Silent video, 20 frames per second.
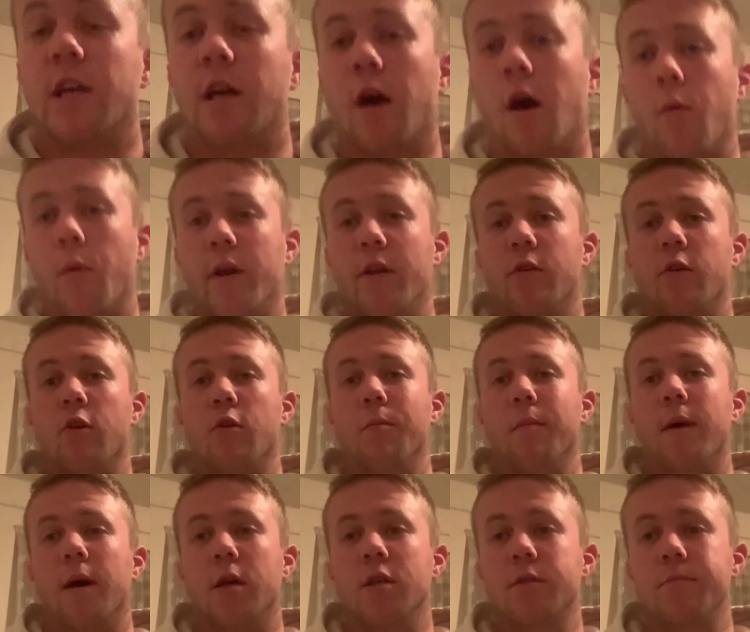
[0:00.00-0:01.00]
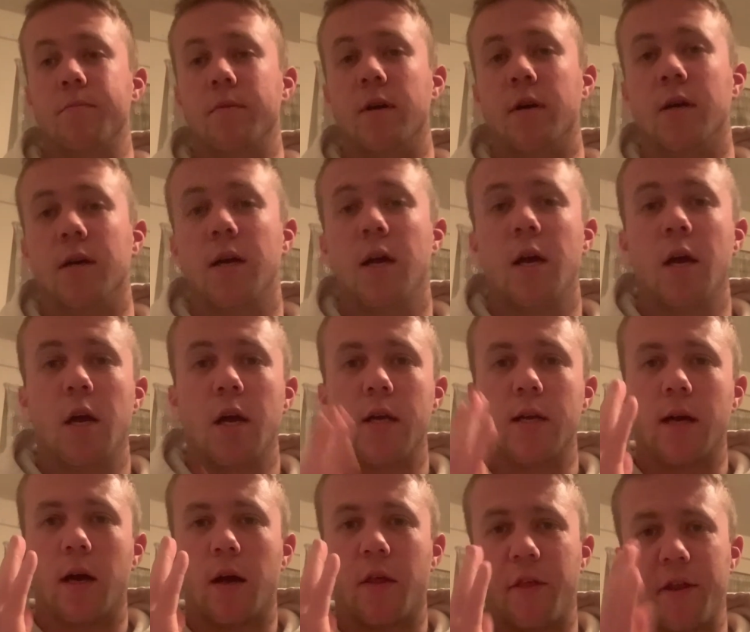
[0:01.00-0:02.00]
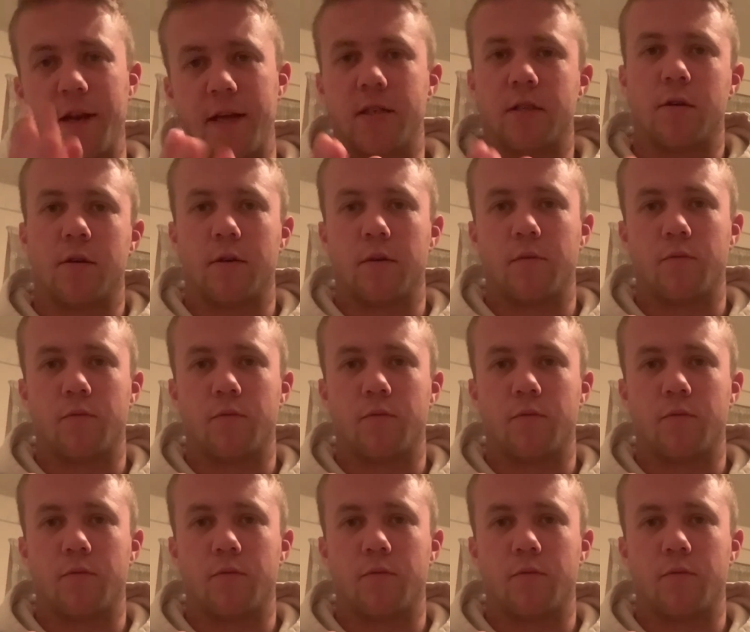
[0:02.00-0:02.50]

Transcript: can't really do much, but I think there's something